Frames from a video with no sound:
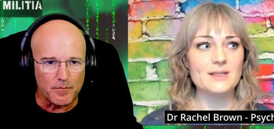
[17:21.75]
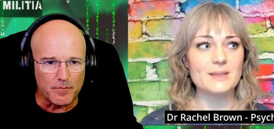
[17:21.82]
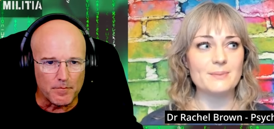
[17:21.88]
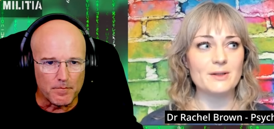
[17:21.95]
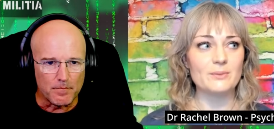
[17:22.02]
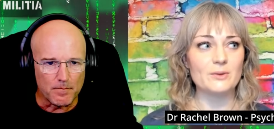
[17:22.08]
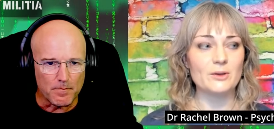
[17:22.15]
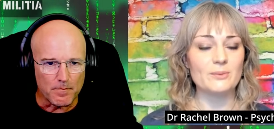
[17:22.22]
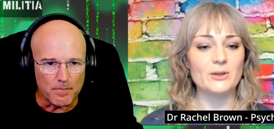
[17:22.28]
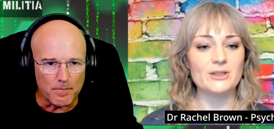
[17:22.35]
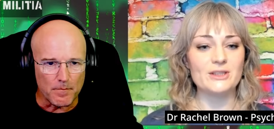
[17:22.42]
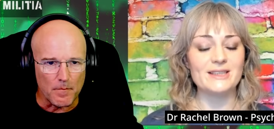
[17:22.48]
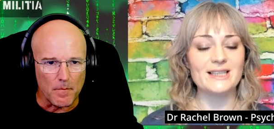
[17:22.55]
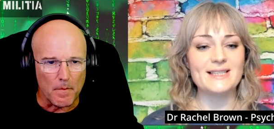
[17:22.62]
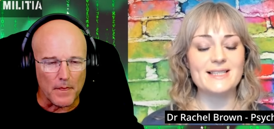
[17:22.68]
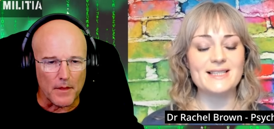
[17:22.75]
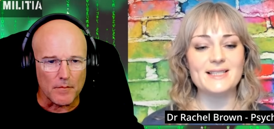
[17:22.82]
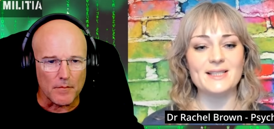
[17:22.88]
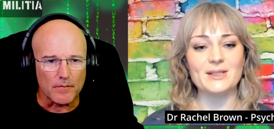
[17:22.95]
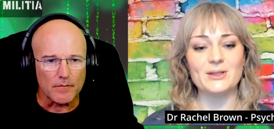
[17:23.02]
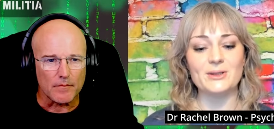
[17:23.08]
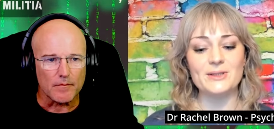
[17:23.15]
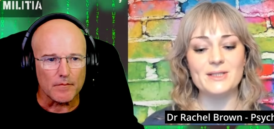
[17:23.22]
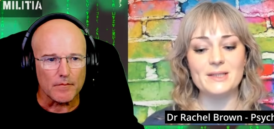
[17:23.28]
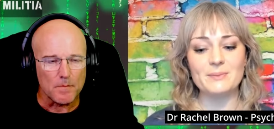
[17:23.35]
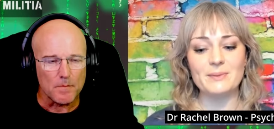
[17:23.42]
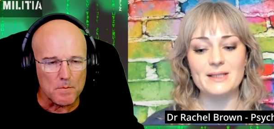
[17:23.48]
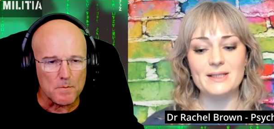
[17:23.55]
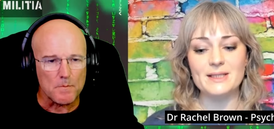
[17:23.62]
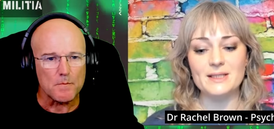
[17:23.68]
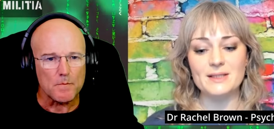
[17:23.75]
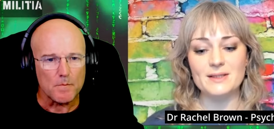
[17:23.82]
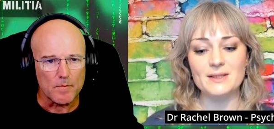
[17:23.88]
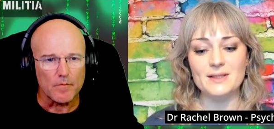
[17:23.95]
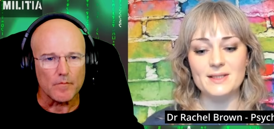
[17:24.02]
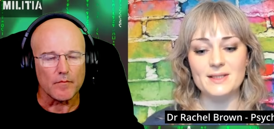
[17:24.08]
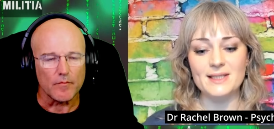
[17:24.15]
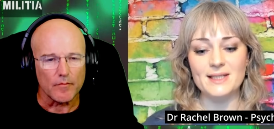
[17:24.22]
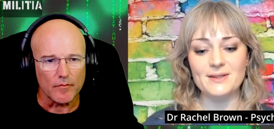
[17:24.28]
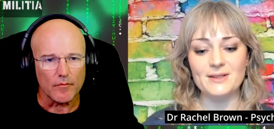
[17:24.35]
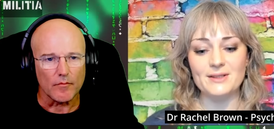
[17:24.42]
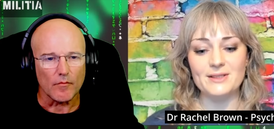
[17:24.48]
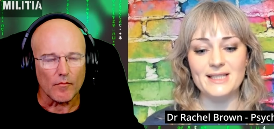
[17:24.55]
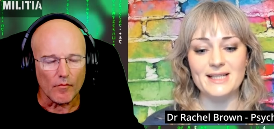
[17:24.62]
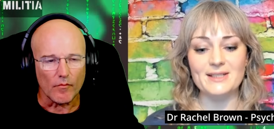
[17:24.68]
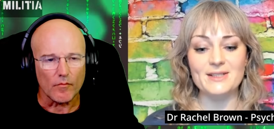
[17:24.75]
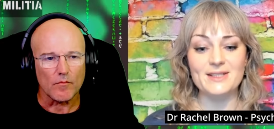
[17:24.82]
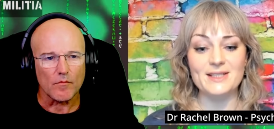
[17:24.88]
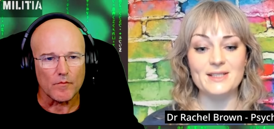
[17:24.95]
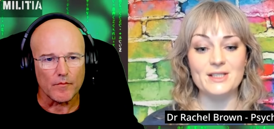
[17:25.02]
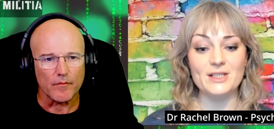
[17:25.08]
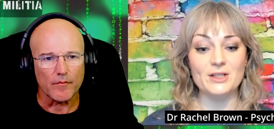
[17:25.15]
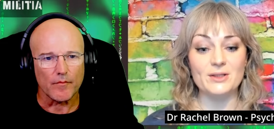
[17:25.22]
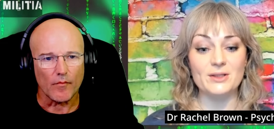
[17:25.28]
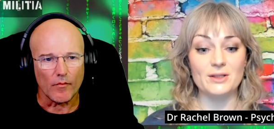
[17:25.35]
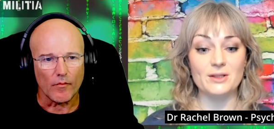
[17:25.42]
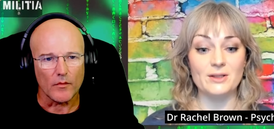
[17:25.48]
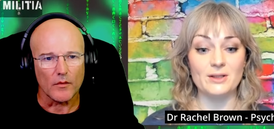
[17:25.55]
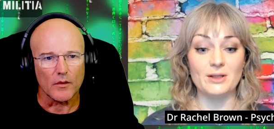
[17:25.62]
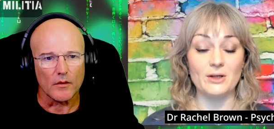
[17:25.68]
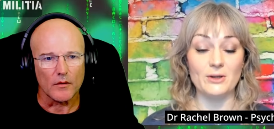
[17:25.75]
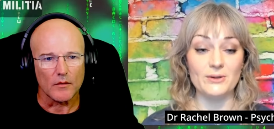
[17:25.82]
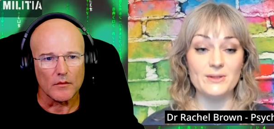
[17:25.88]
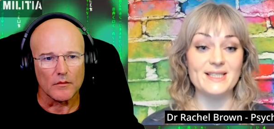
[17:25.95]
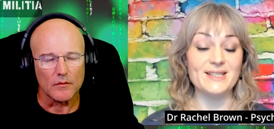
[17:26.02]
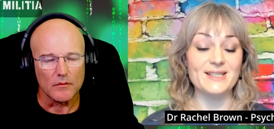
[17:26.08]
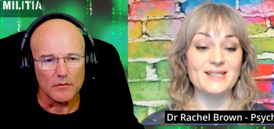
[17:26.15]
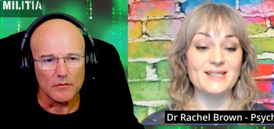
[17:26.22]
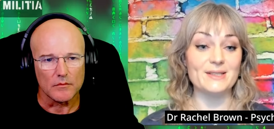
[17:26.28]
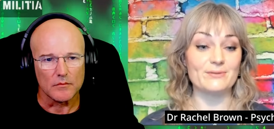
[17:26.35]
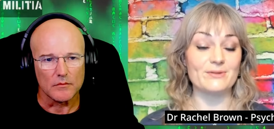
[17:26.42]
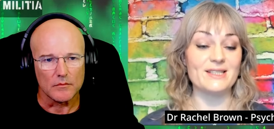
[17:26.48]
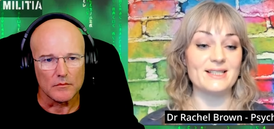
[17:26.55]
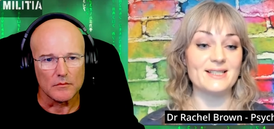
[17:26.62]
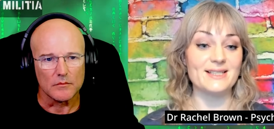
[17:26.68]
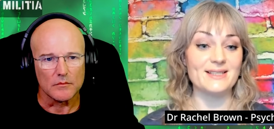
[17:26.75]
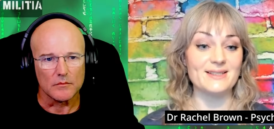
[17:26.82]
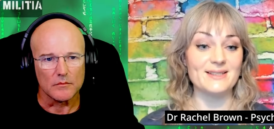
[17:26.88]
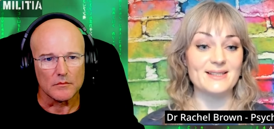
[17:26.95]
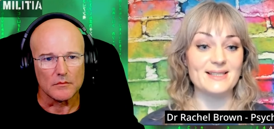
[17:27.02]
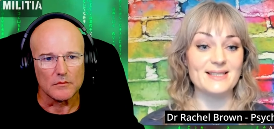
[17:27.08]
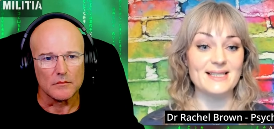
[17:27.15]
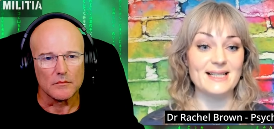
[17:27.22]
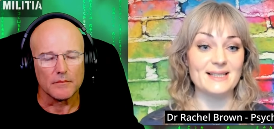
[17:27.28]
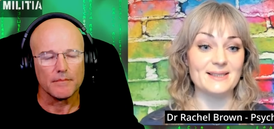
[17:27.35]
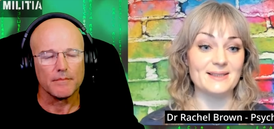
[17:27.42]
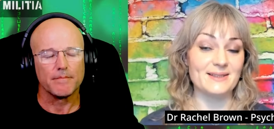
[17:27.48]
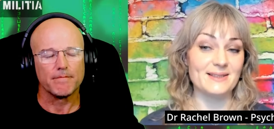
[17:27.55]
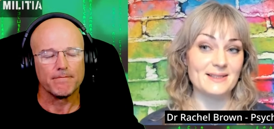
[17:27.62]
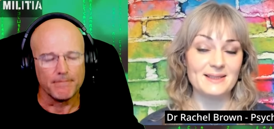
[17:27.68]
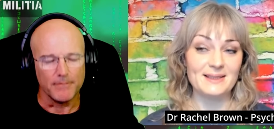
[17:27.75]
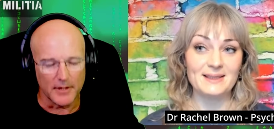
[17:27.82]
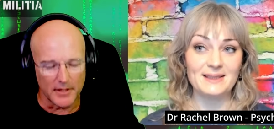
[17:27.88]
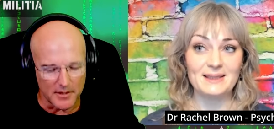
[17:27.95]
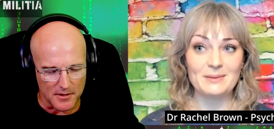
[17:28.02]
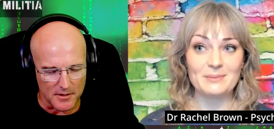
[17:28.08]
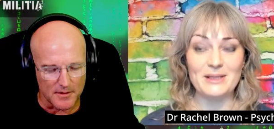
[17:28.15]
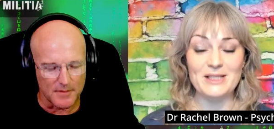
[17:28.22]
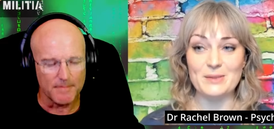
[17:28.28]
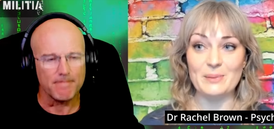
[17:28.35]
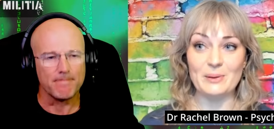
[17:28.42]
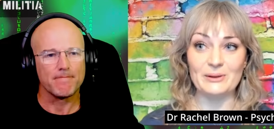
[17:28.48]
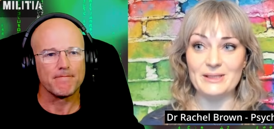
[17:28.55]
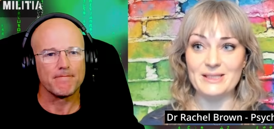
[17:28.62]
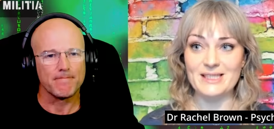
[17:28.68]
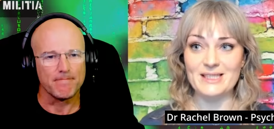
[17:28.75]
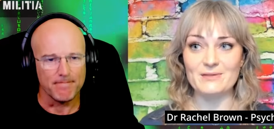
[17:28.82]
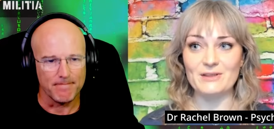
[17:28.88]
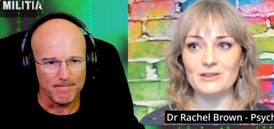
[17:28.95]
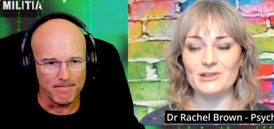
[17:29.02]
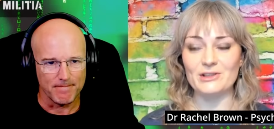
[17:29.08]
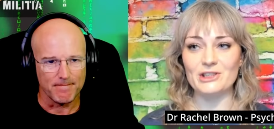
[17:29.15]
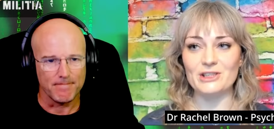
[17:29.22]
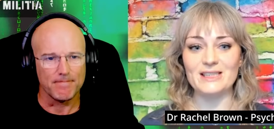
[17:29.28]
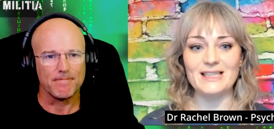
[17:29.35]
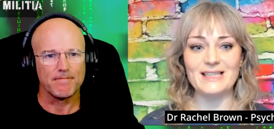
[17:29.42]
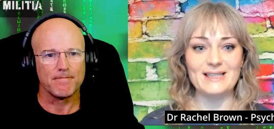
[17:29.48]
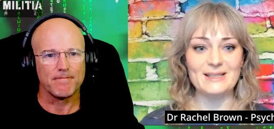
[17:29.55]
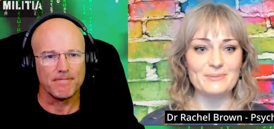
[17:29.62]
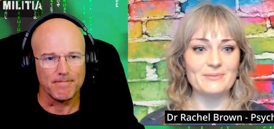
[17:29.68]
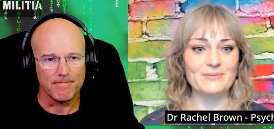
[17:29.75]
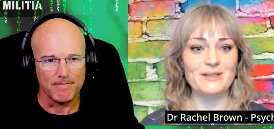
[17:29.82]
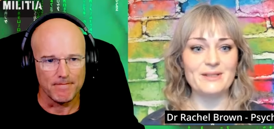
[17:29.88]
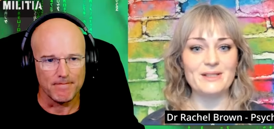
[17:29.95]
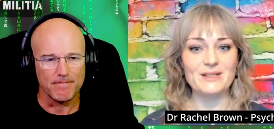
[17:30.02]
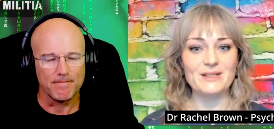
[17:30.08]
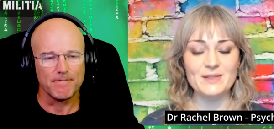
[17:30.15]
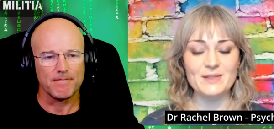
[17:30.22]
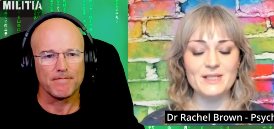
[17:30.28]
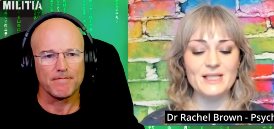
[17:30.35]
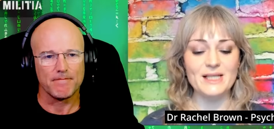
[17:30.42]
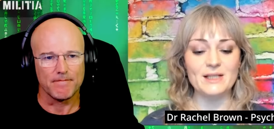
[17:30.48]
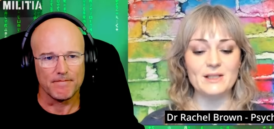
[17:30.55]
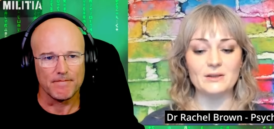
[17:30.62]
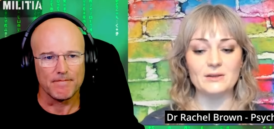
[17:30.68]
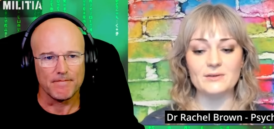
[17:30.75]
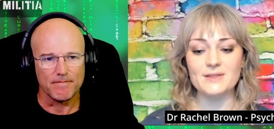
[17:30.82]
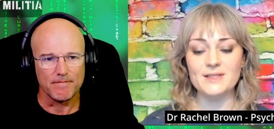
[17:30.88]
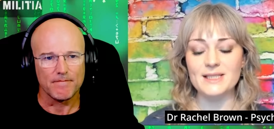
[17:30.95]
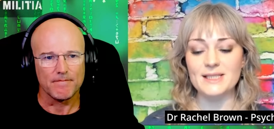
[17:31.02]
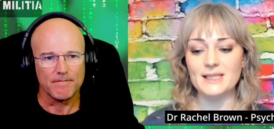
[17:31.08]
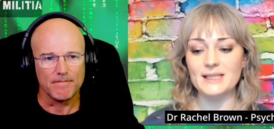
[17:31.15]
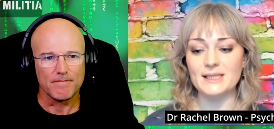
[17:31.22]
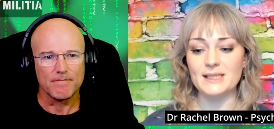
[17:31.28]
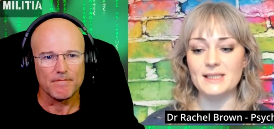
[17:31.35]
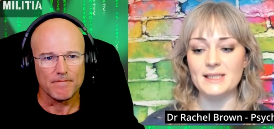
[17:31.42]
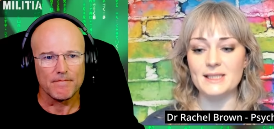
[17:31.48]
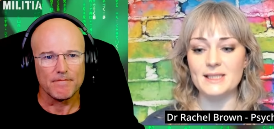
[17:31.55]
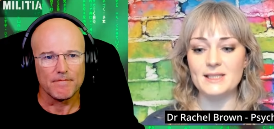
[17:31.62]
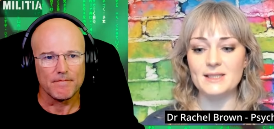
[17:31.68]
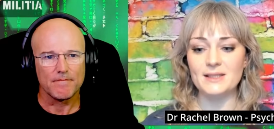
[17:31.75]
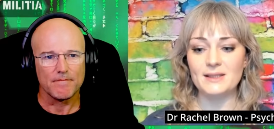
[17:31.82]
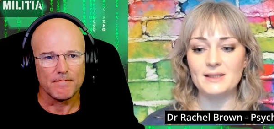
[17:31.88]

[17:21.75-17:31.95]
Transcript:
Speaker 1: some of the more modern antipsychotic medicines and their tendency to cause insulin resistance and yes. metabolic dysfunction in them in themselves and